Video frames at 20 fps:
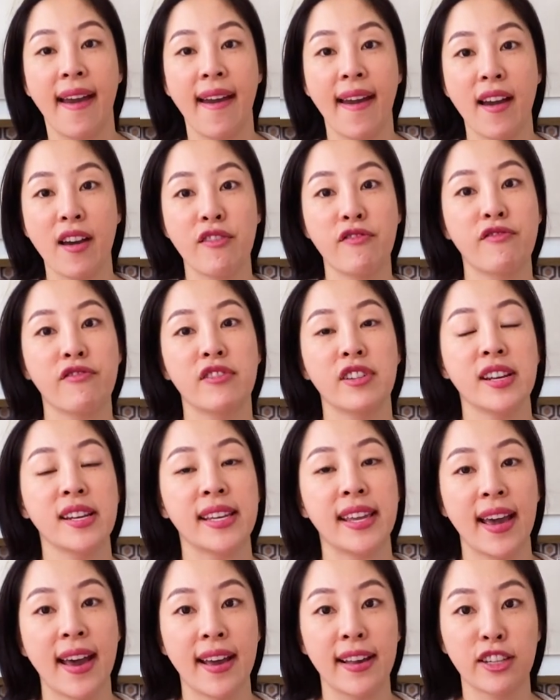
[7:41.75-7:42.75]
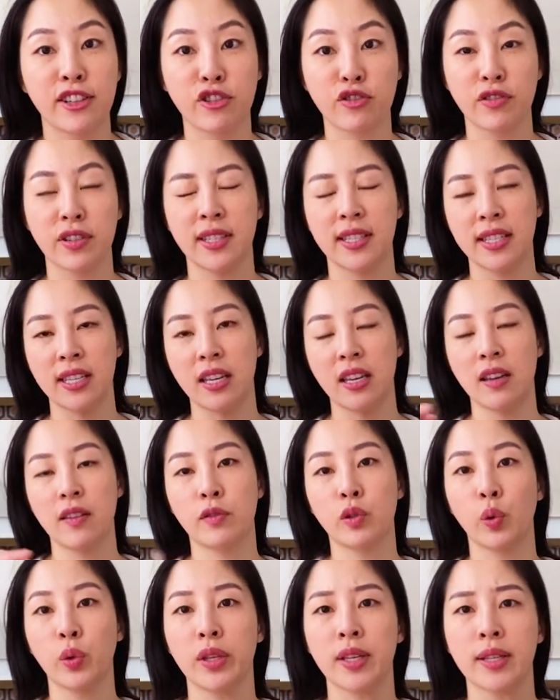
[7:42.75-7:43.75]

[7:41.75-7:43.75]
every guest received all